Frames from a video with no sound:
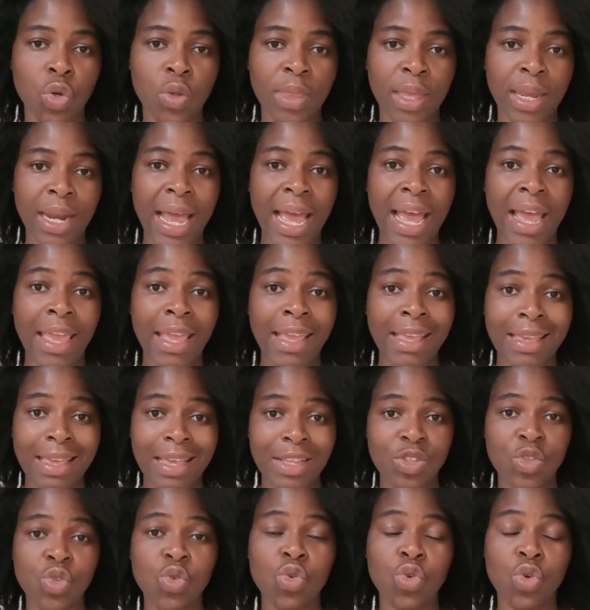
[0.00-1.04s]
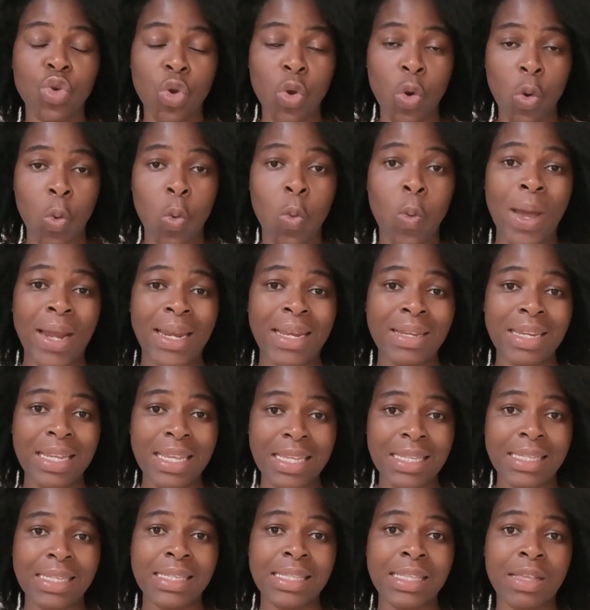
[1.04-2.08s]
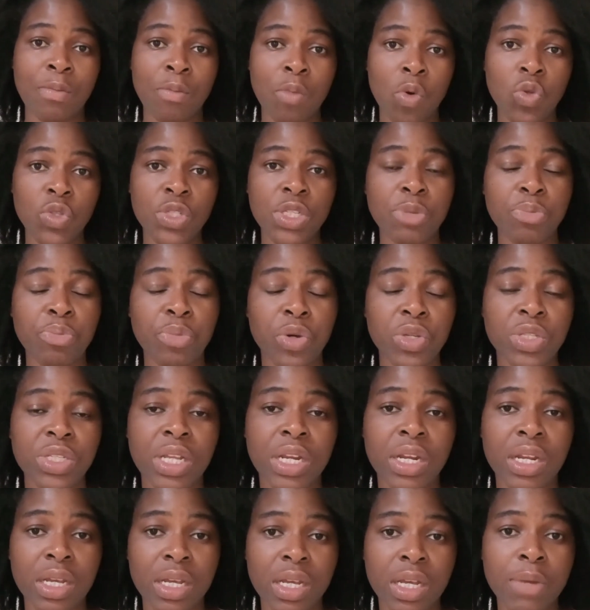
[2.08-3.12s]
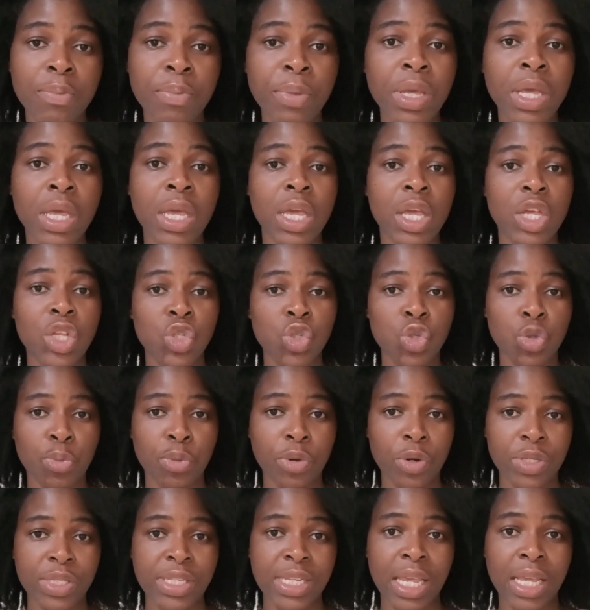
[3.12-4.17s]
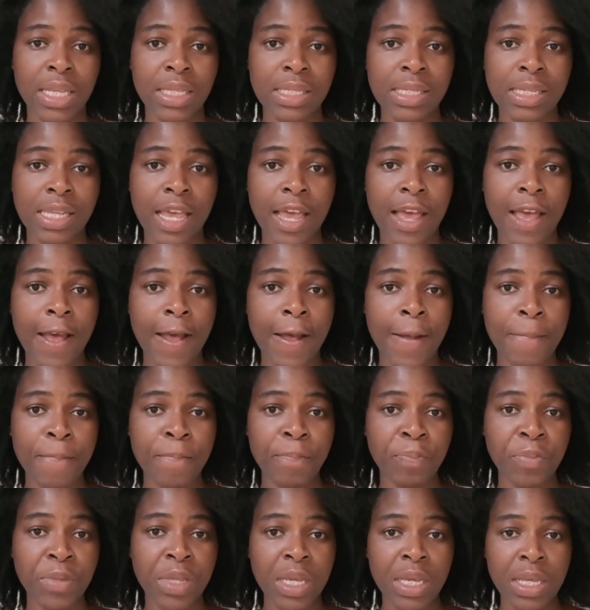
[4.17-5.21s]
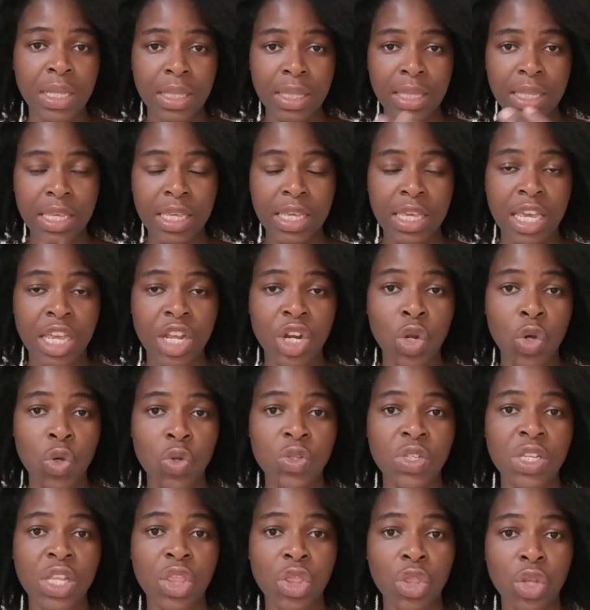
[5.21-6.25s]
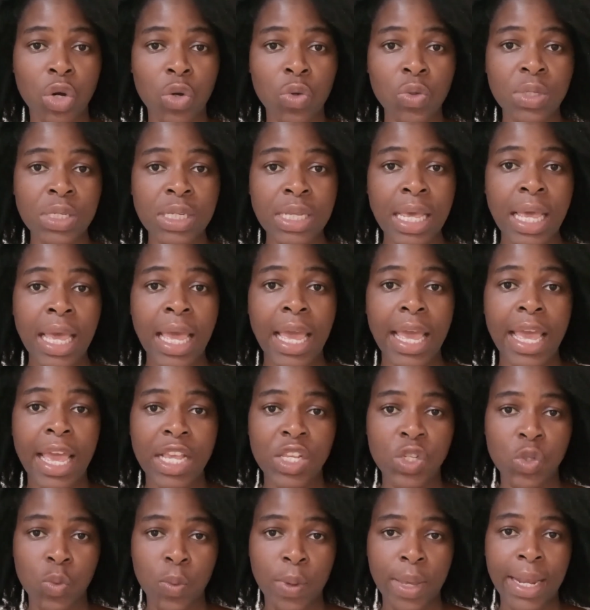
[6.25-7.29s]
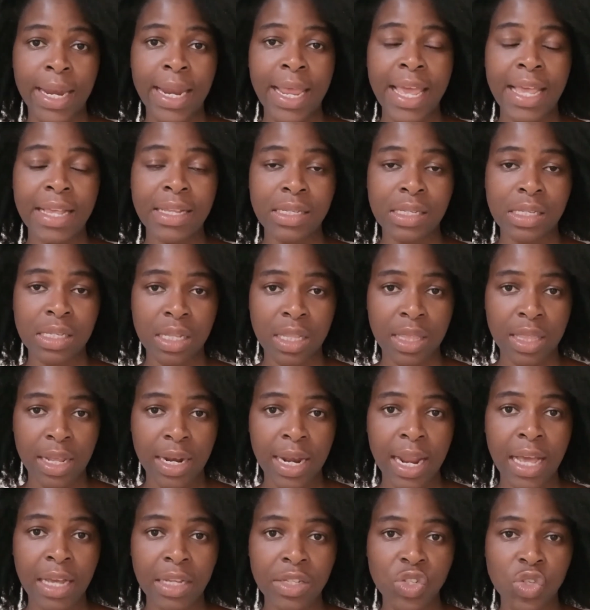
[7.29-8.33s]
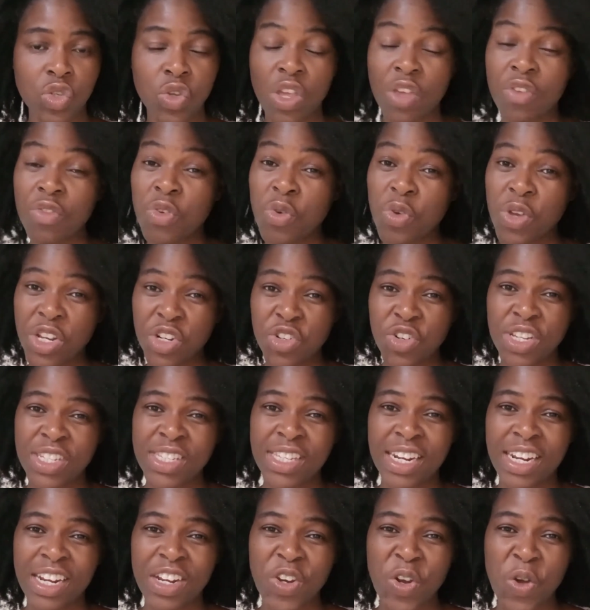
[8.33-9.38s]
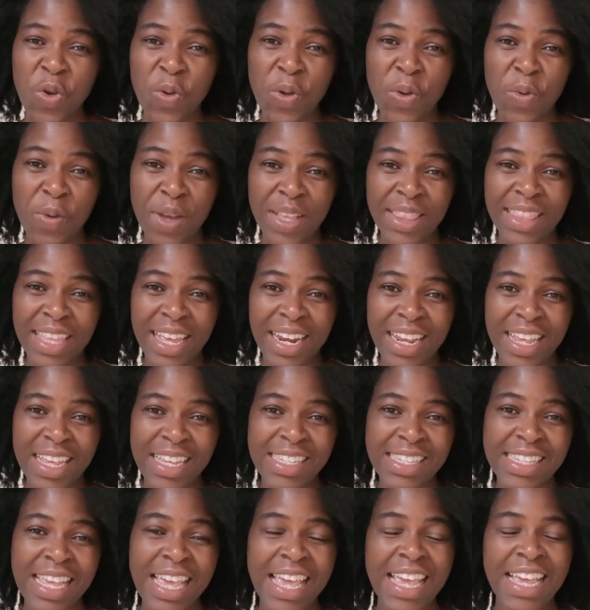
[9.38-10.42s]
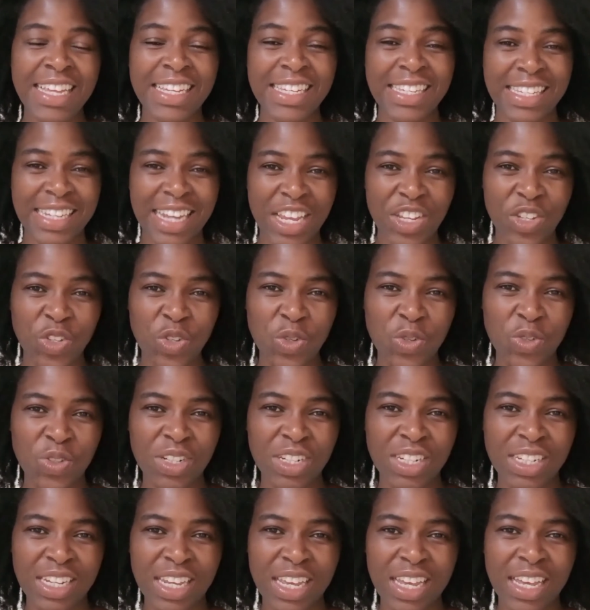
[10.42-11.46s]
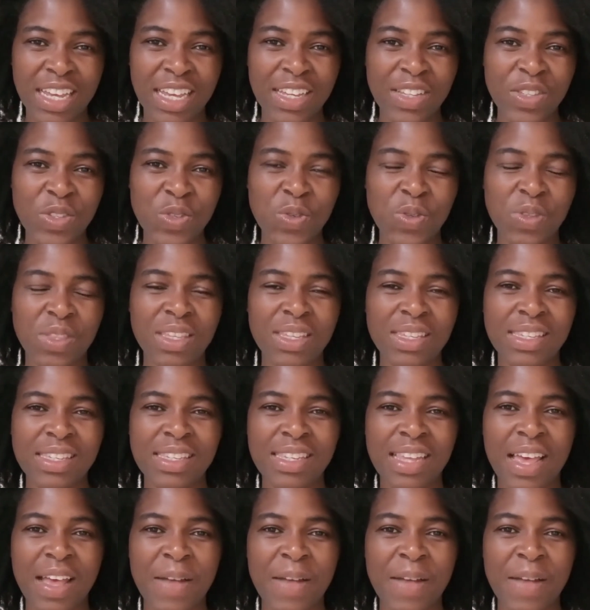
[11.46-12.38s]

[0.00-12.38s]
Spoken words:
that I get to know what is the most important herb to protect ear, nose and throat, as well as the lungs. So if you're interested in knowing what that is, stay tuned to this